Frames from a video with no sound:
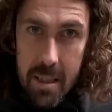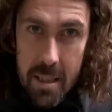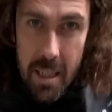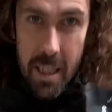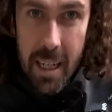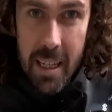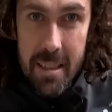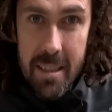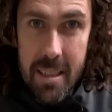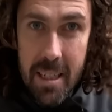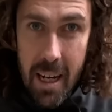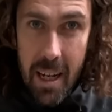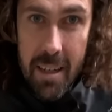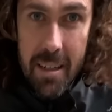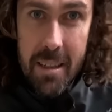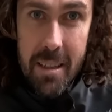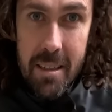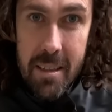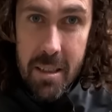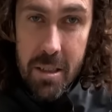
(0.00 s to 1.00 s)
To get
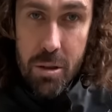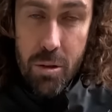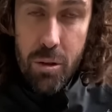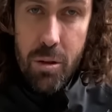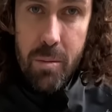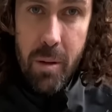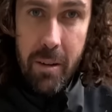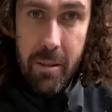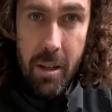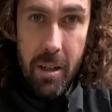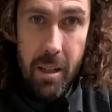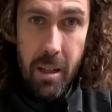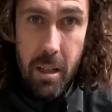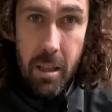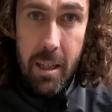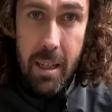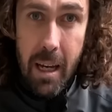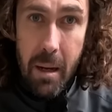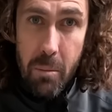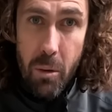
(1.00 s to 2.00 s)
started in this room, I've got to
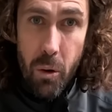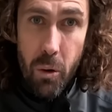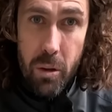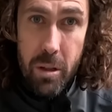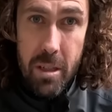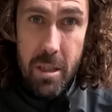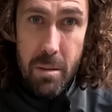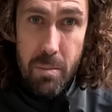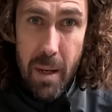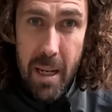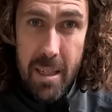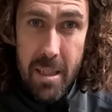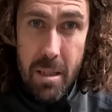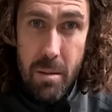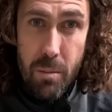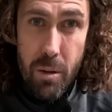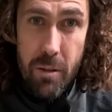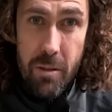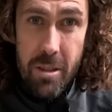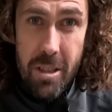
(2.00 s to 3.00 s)
clean up all this
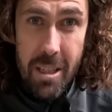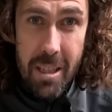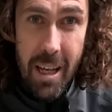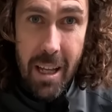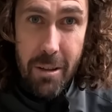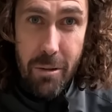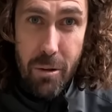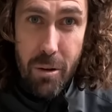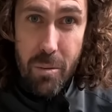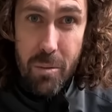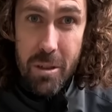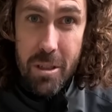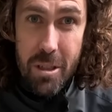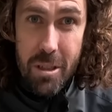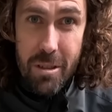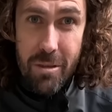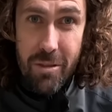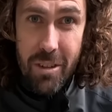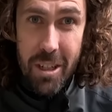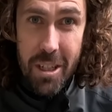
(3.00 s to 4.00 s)
mess, move it to the other room, which
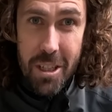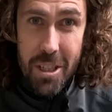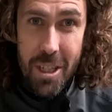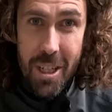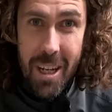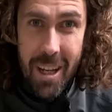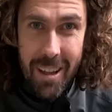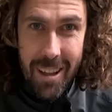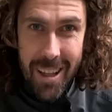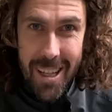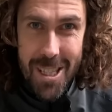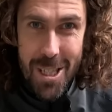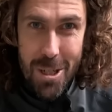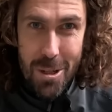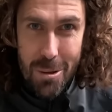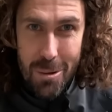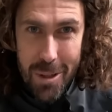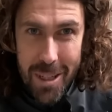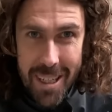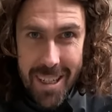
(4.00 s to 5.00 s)
is finished. Let's
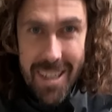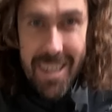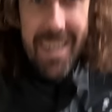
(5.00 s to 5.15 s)
do it.